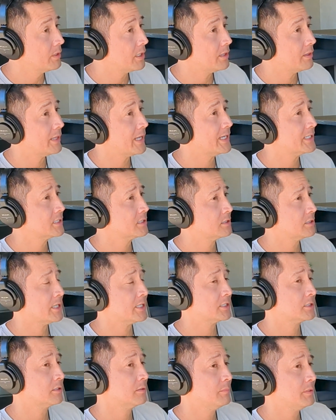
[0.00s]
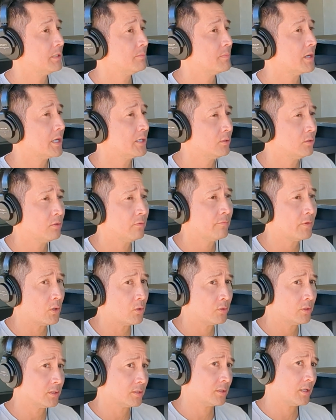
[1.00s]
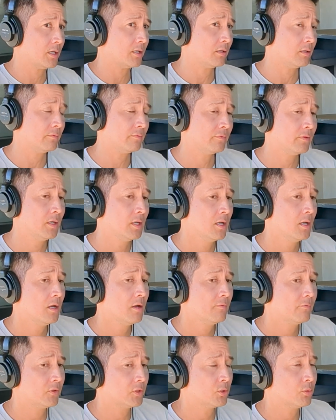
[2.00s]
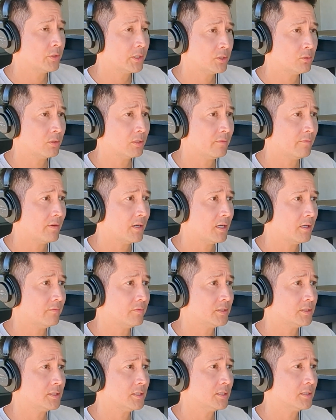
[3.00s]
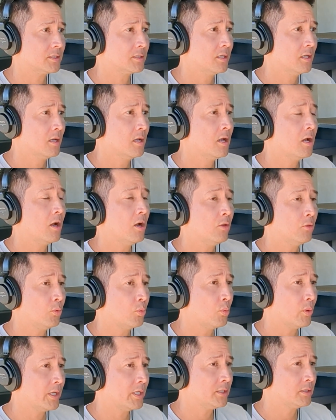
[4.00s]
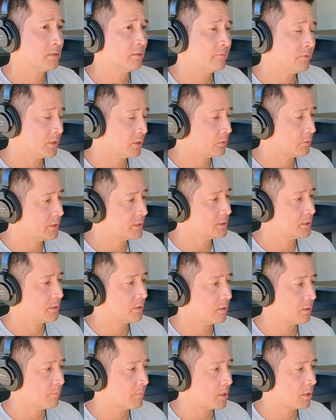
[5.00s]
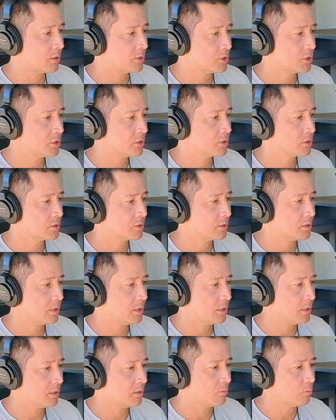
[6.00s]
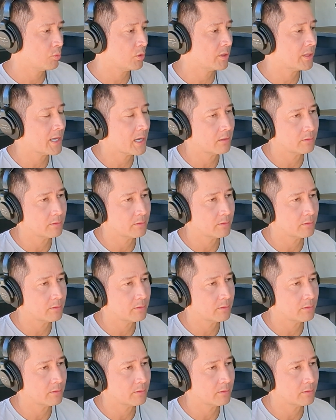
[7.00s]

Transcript: And that's going to be my new focus, for 2025, is just other ways of increasing our margins and without